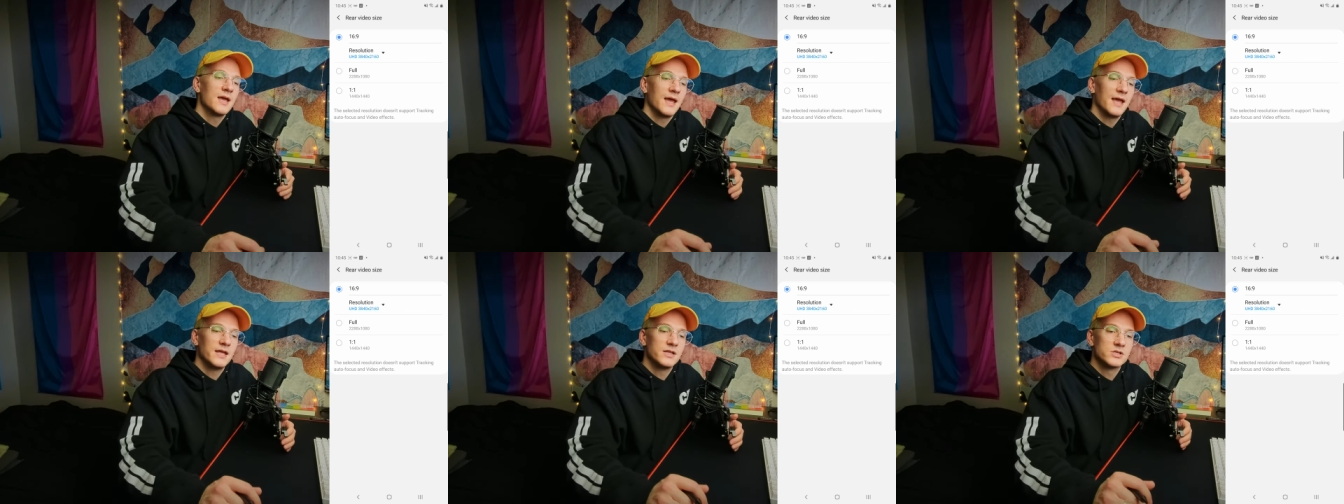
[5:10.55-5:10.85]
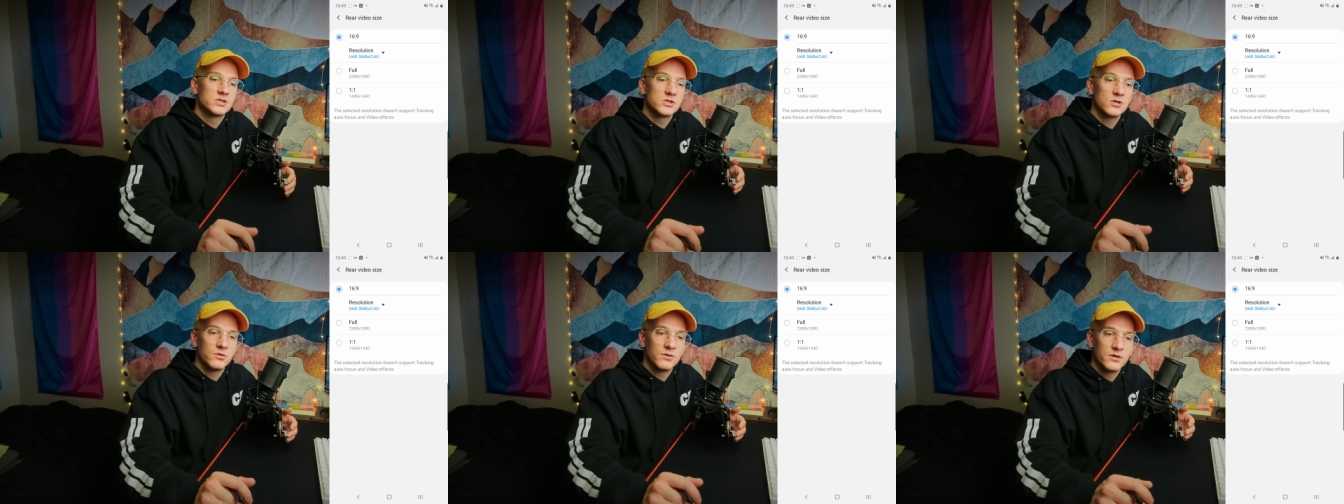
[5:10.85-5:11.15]

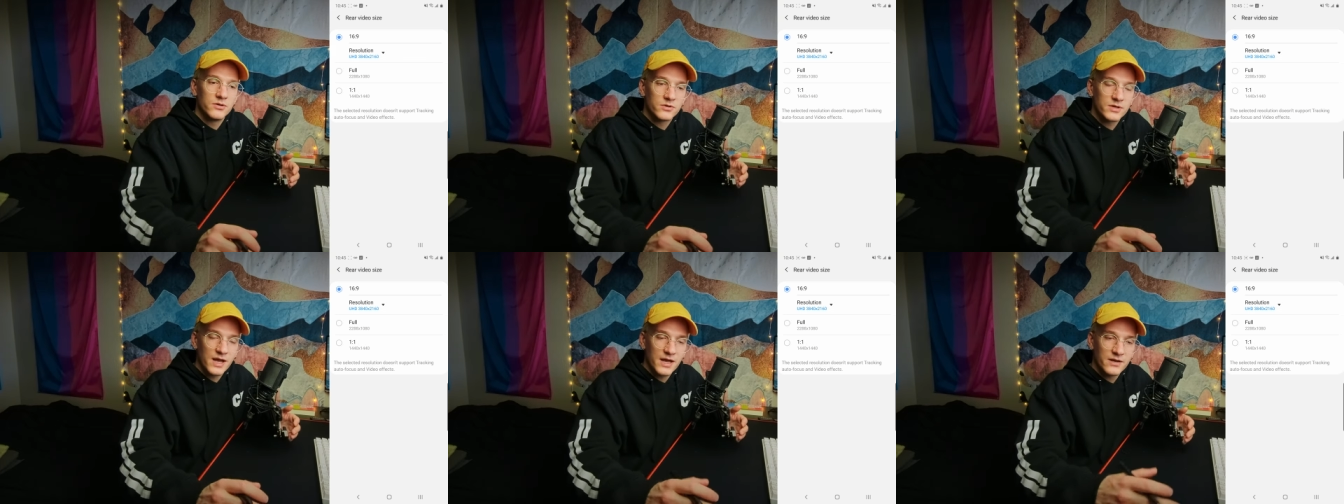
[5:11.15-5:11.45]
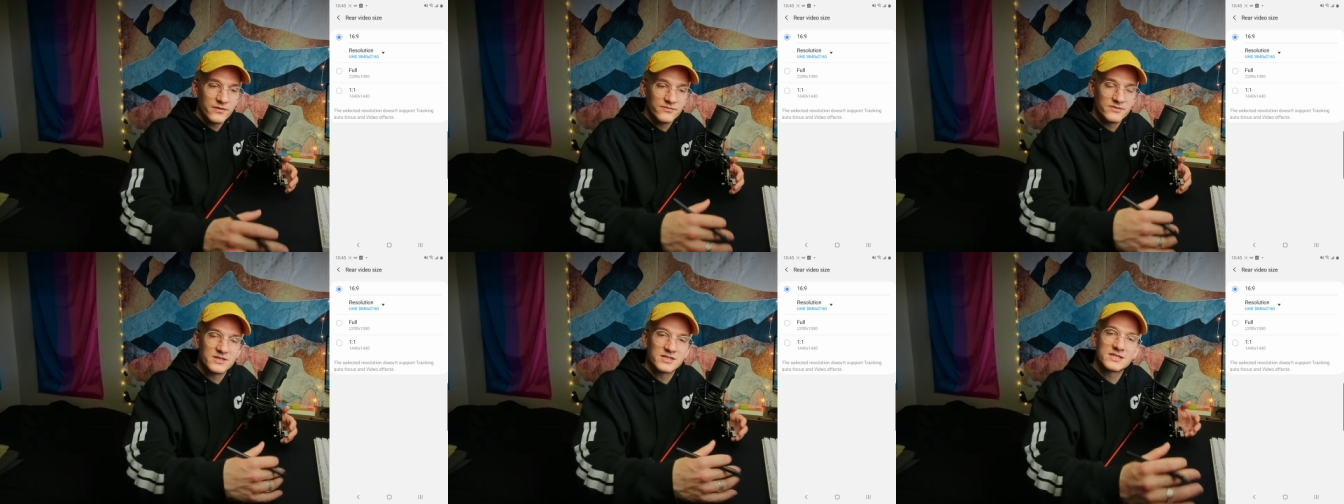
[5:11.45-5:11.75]
And so it'll
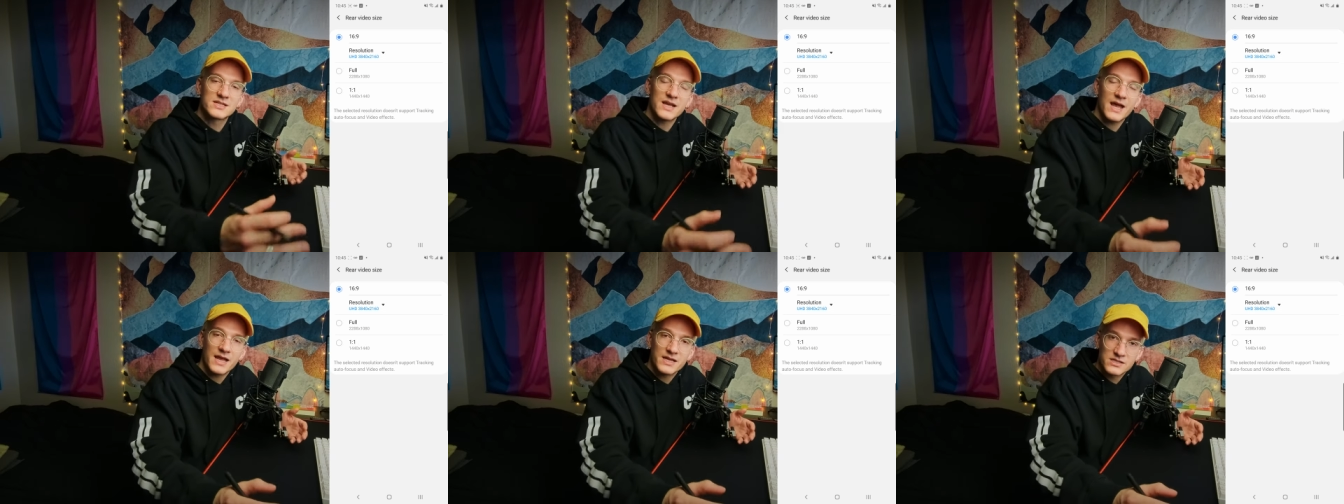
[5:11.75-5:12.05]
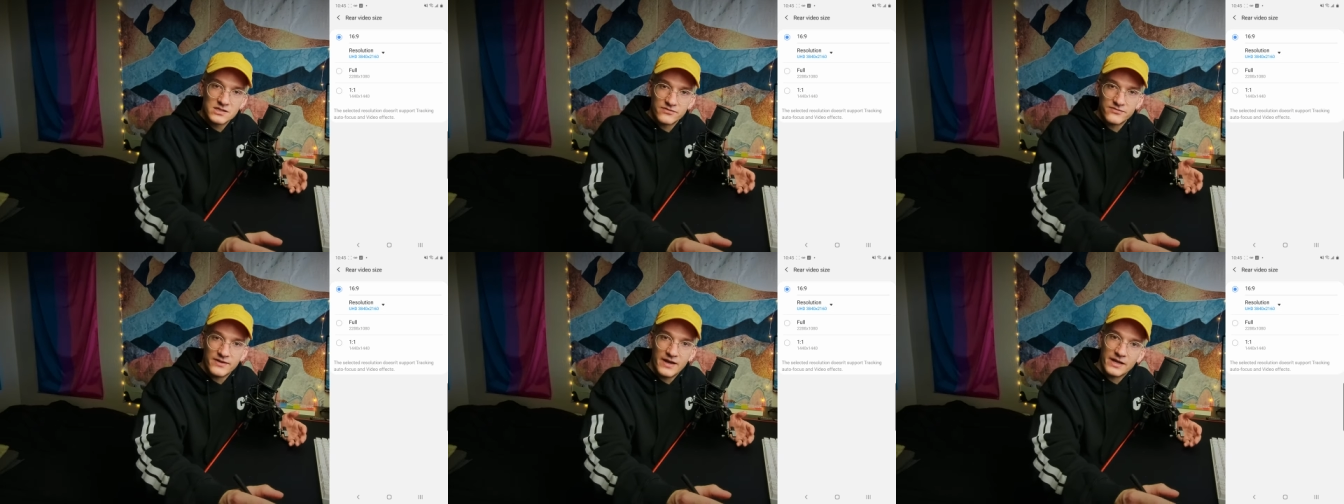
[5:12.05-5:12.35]
kind of
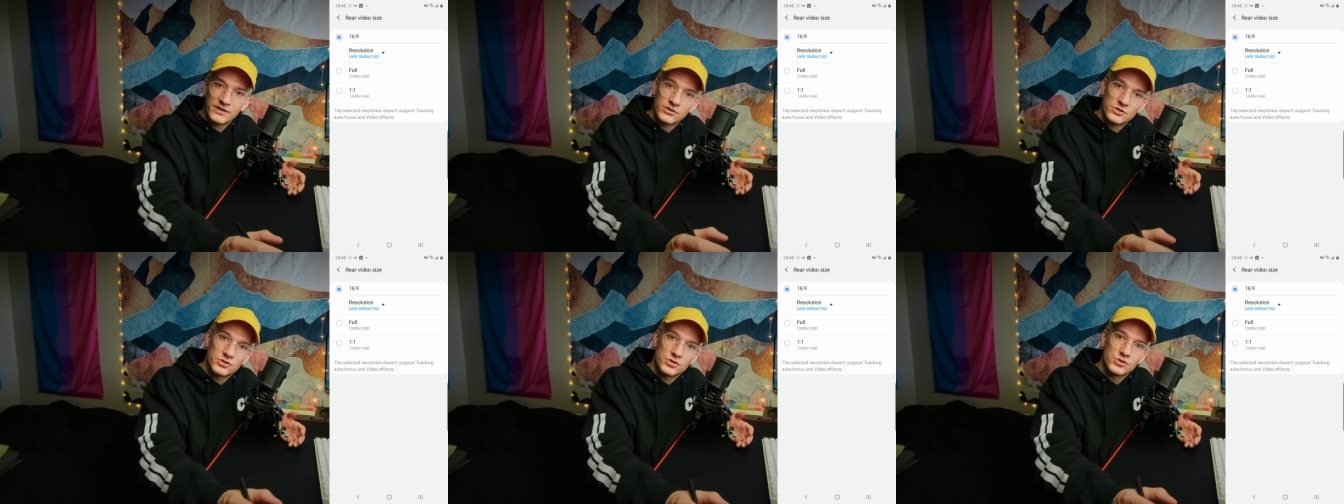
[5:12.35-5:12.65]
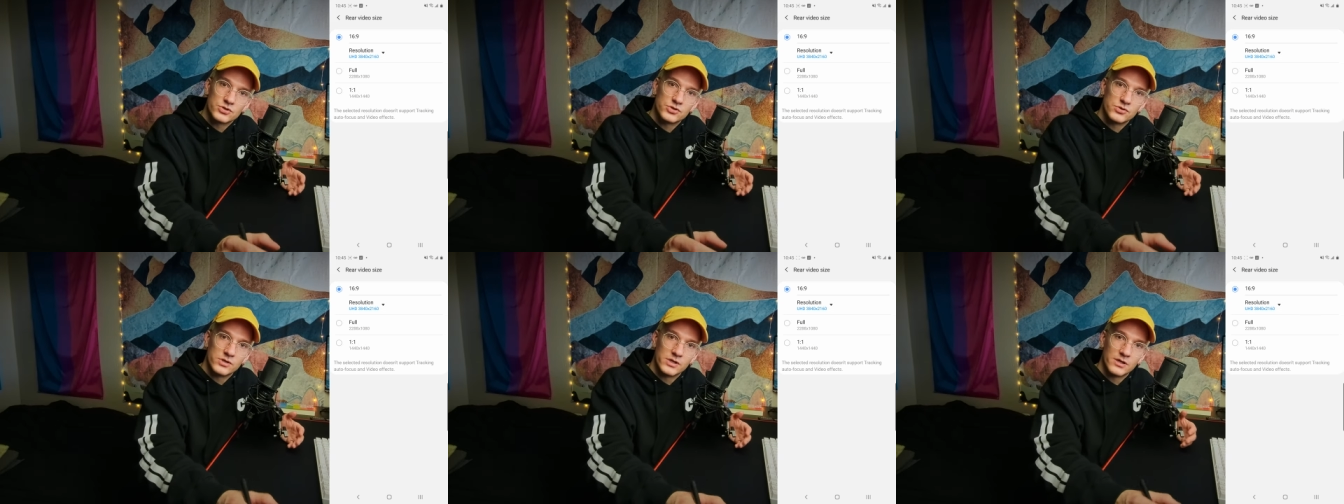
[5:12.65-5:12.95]
disguise the fact that you're
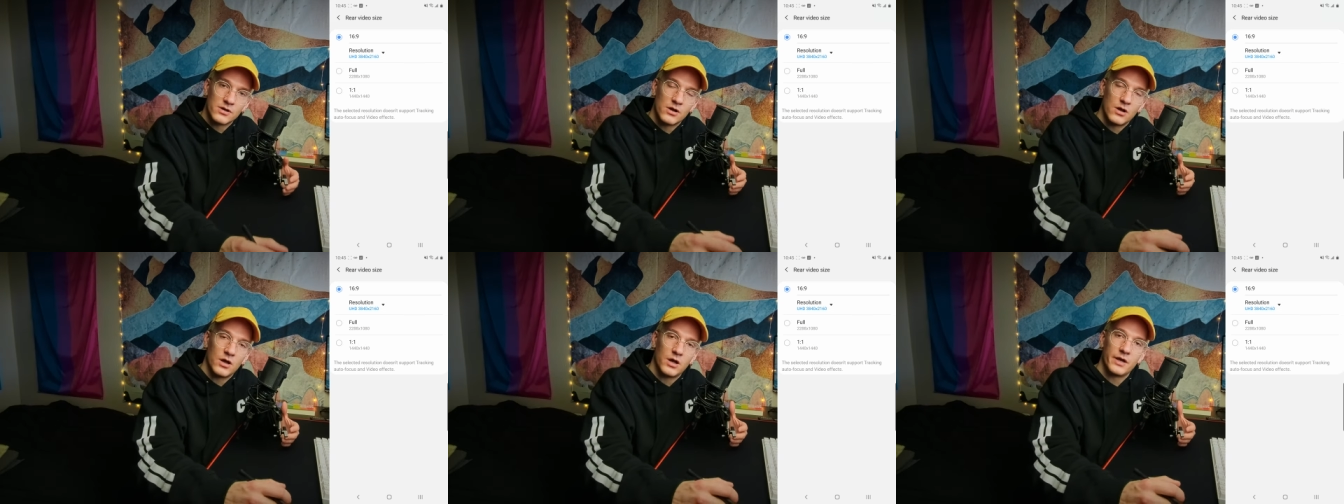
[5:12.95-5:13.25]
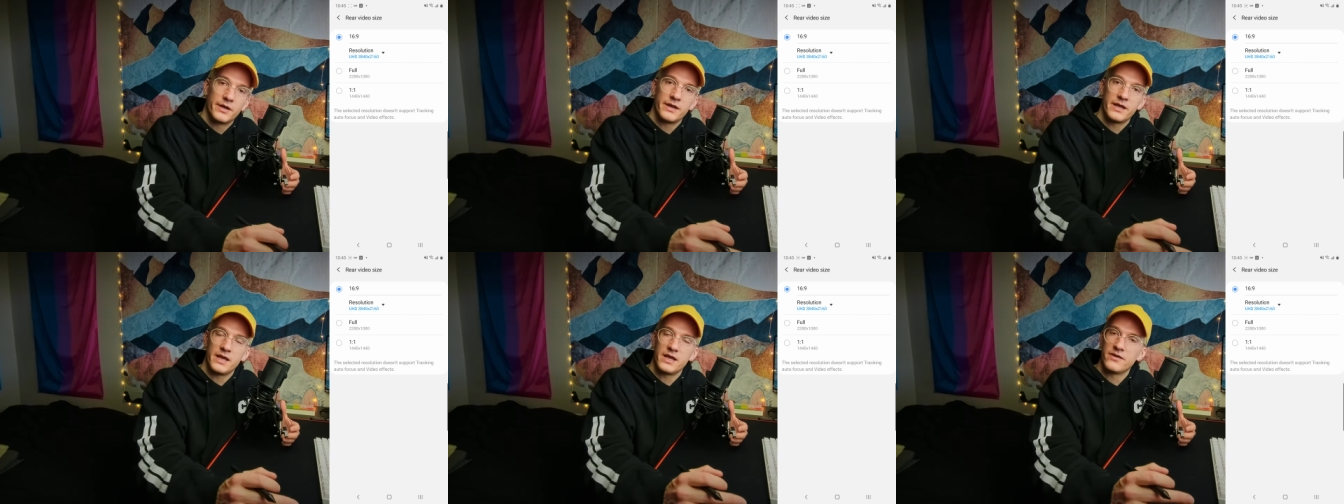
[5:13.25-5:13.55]
shooting
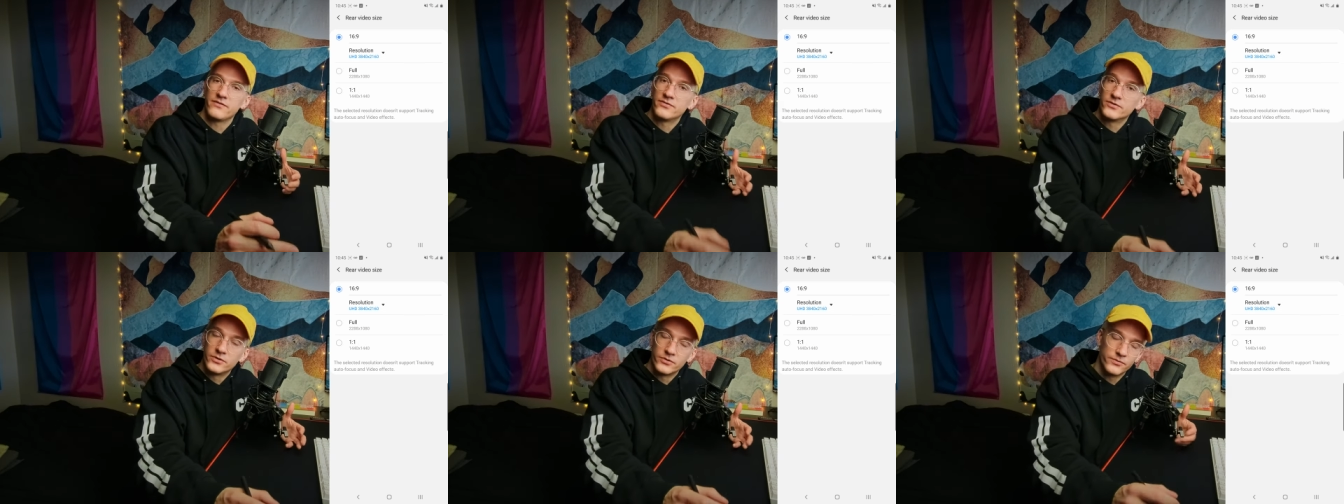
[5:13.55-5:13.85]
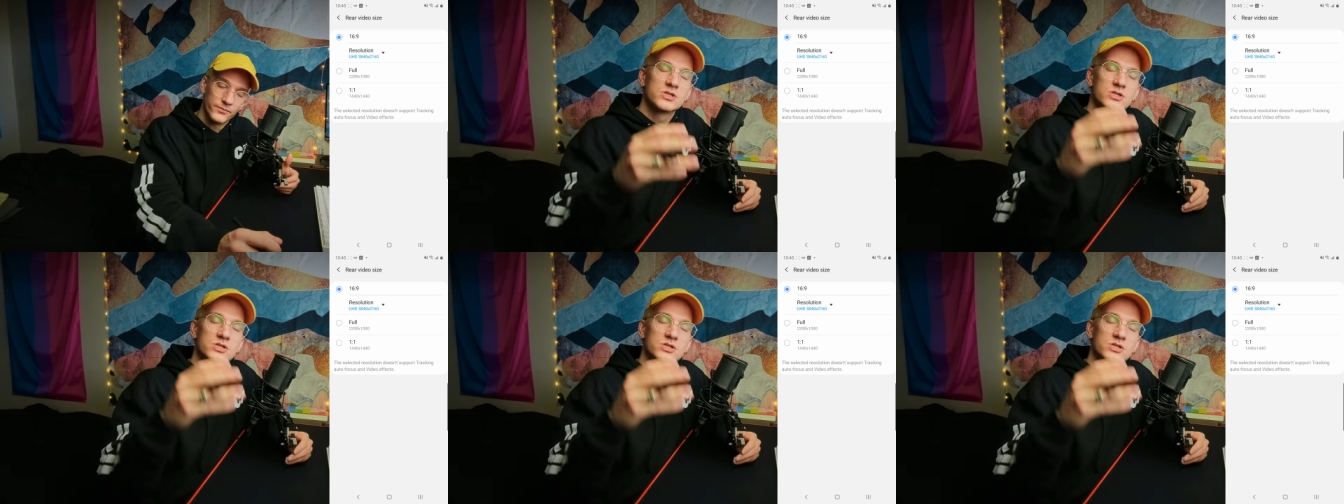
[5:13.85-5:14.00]
on a phone.